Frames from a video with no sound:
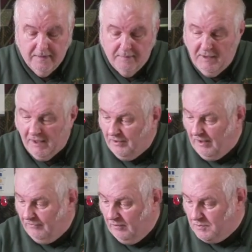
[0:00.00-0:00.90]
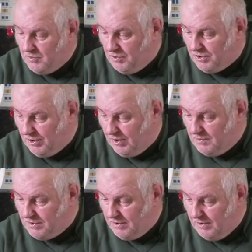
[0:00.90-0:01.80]
The Baker rifle was also
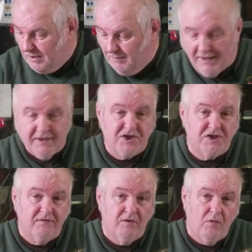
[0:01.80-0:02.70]
used in the American Civil